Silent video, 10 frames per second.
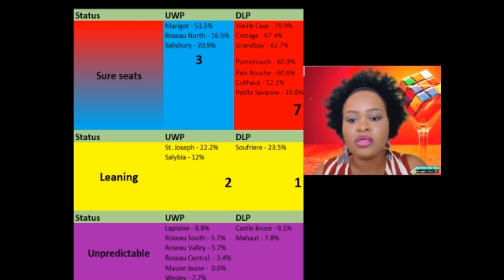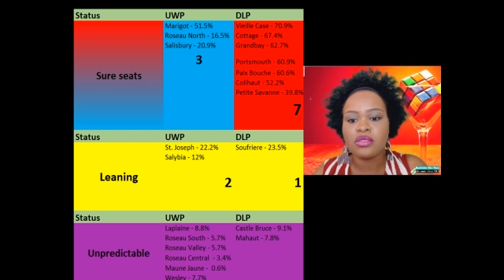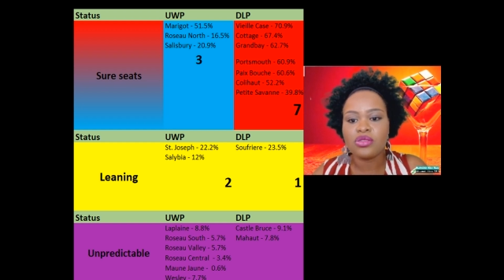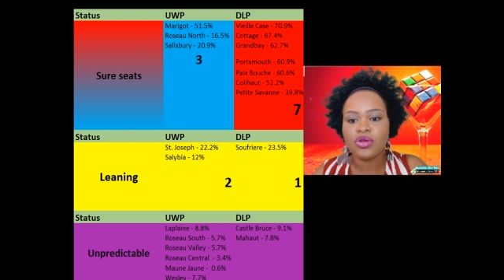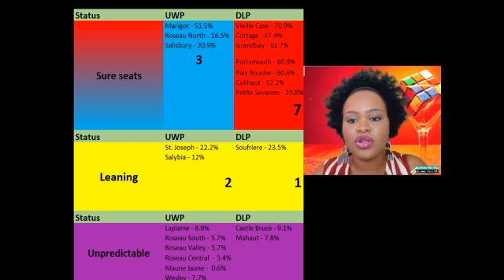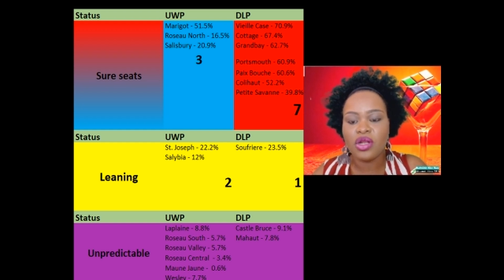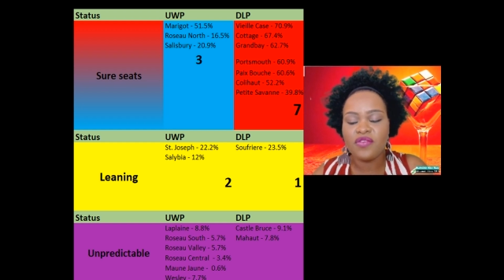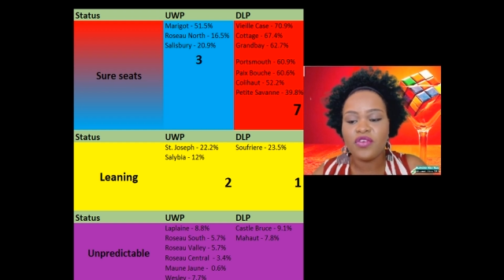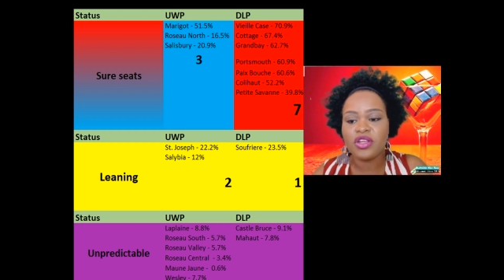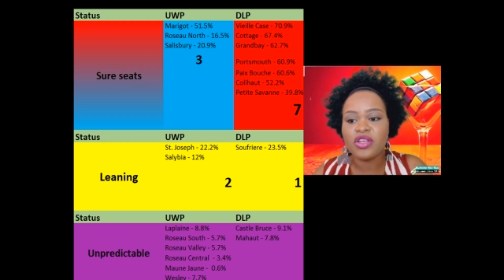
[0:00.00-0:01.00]
So in order
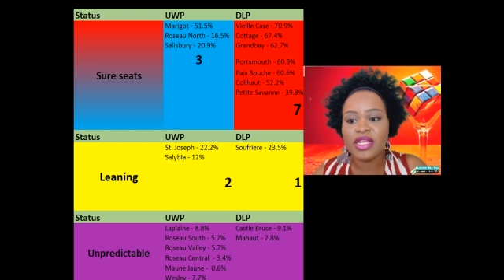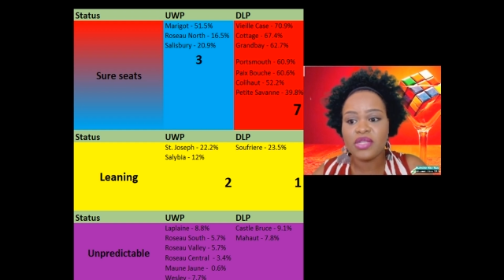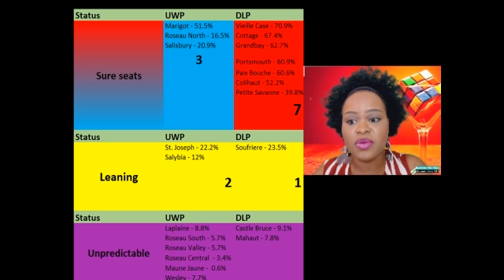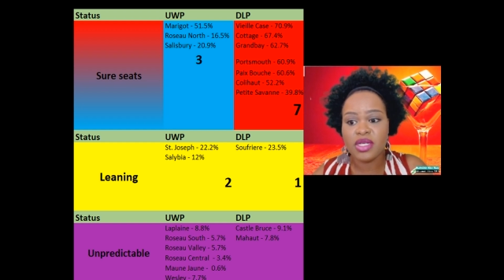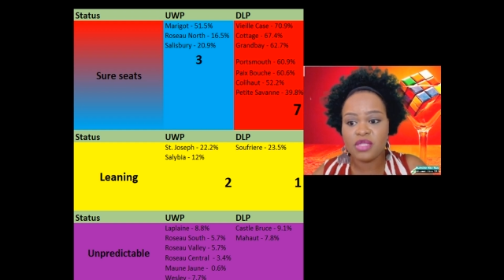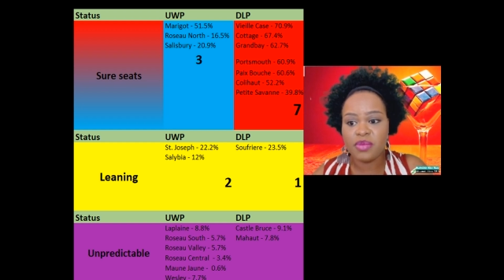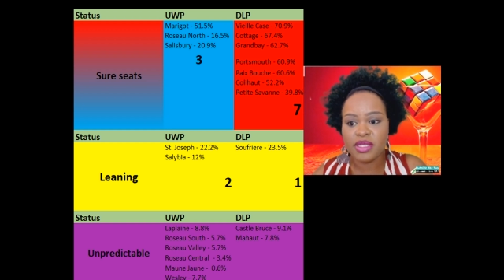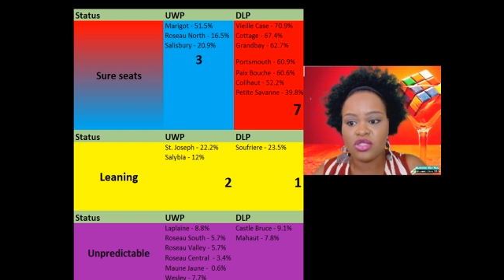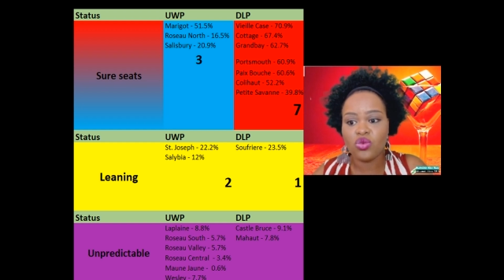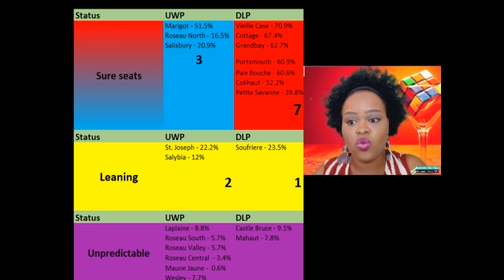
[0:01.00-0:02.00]
for United Workers'
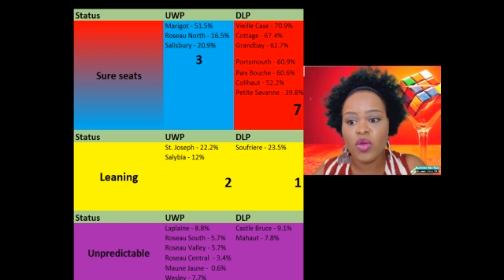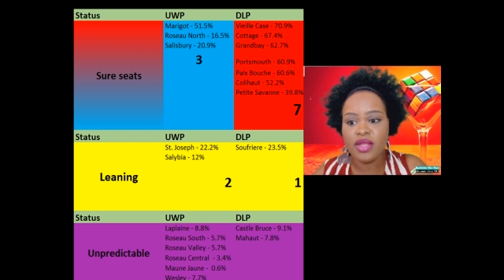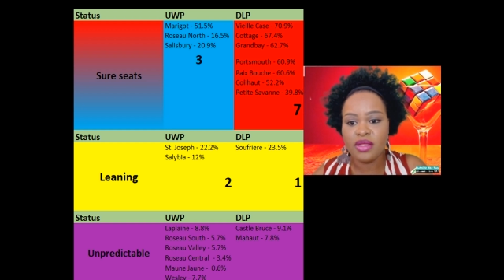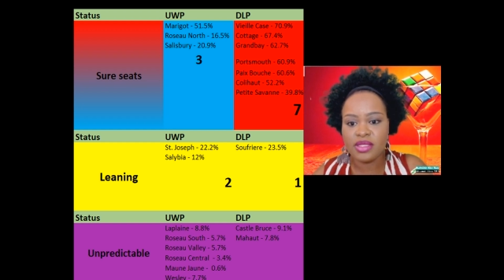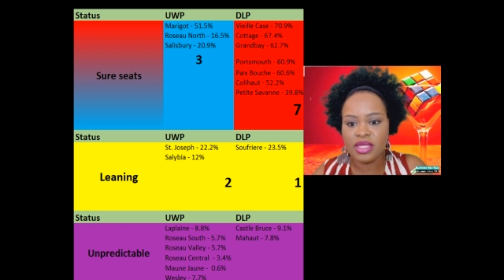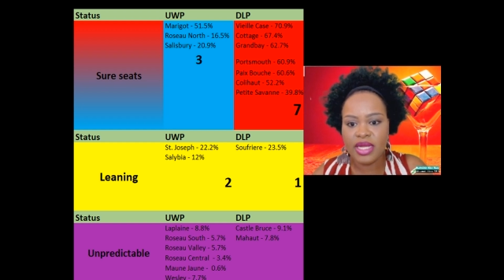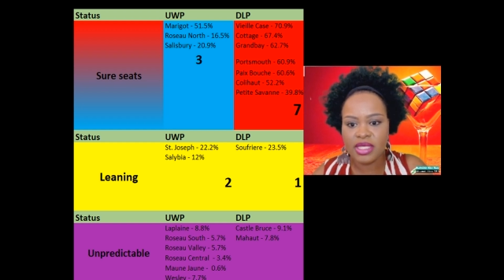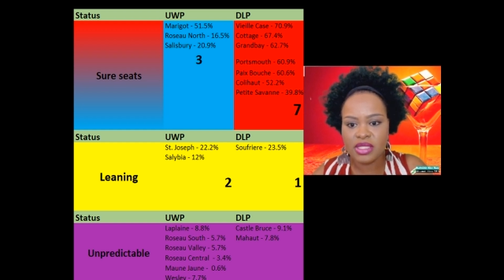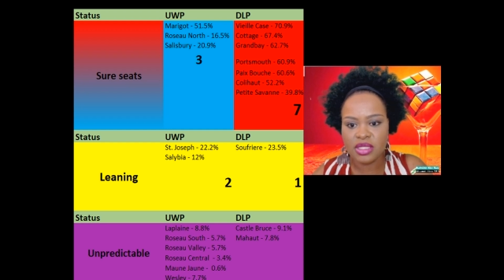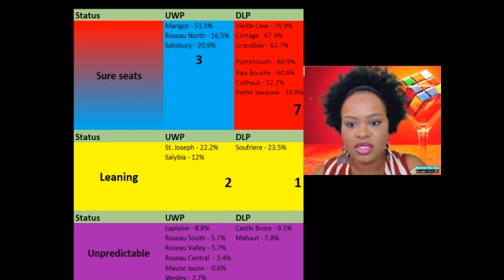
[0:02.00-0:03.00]
Party to win this
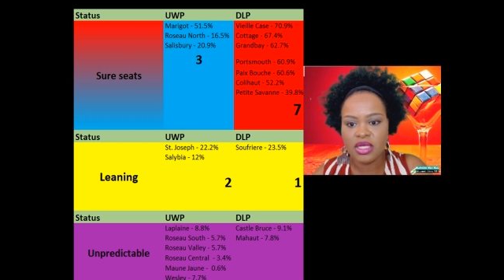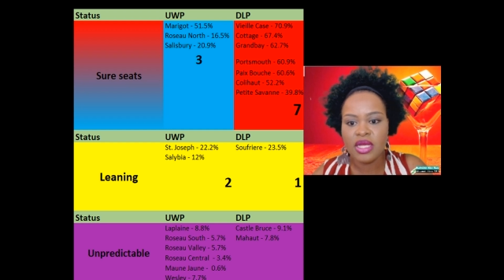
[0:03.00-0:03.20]
election,